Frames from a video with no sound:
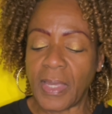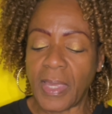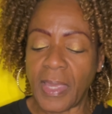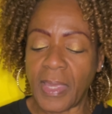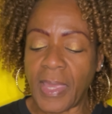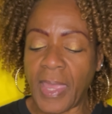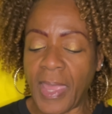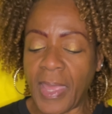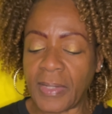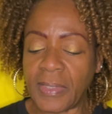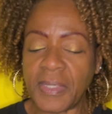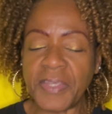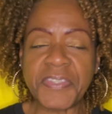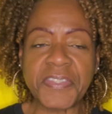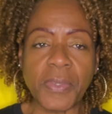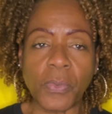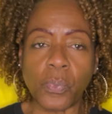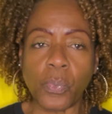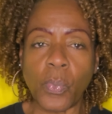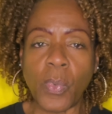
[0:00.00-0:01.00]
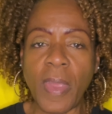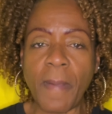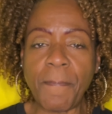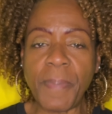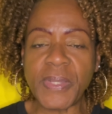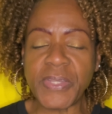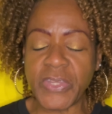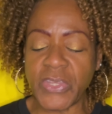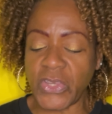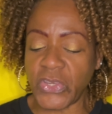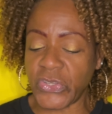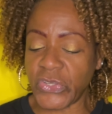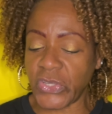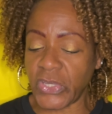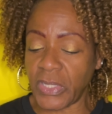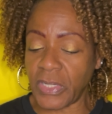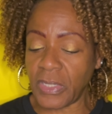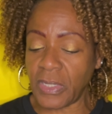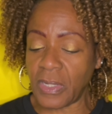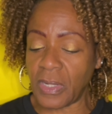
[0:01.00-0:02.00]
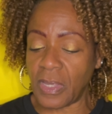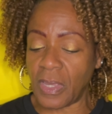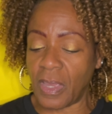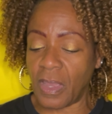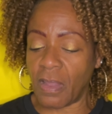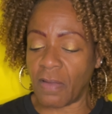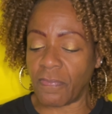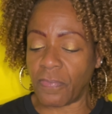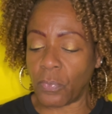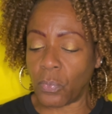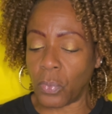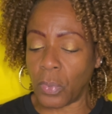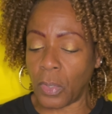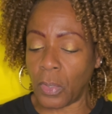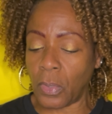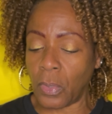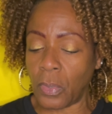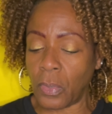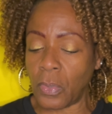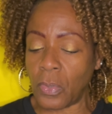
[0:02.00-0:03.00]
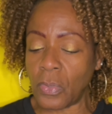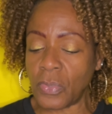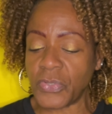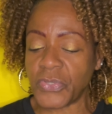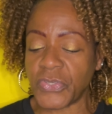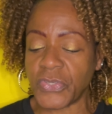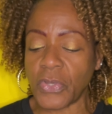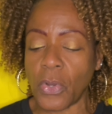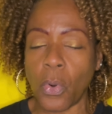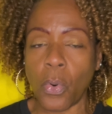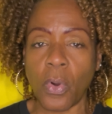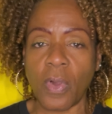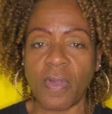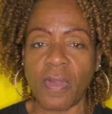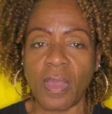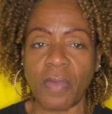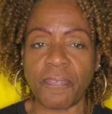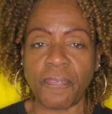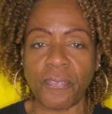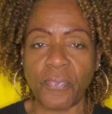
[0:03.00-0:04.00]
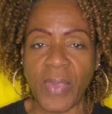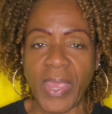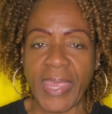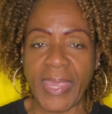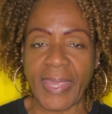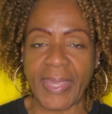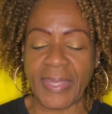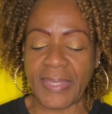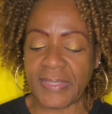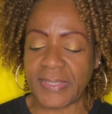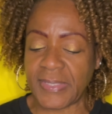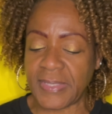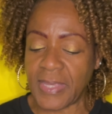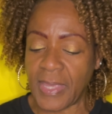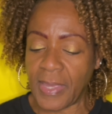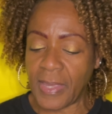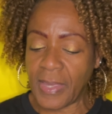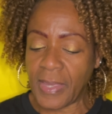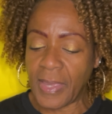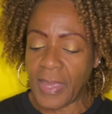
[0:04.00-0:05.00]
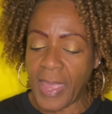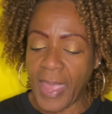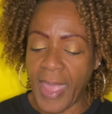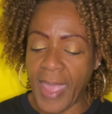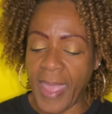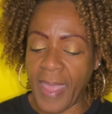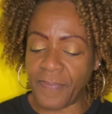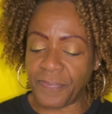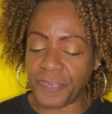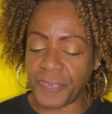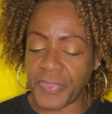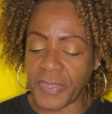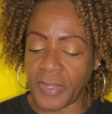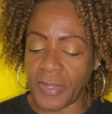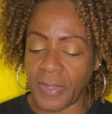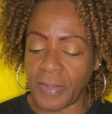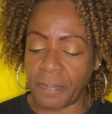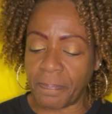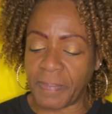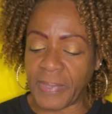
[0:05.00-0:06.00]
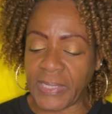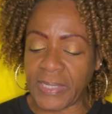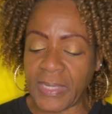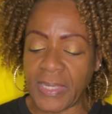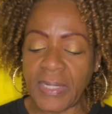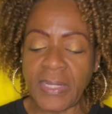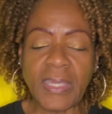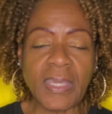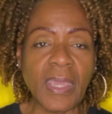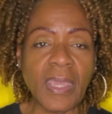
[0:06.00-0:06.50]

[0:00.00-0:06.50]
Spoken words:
And it's a repetition of words or a phrase at the beginning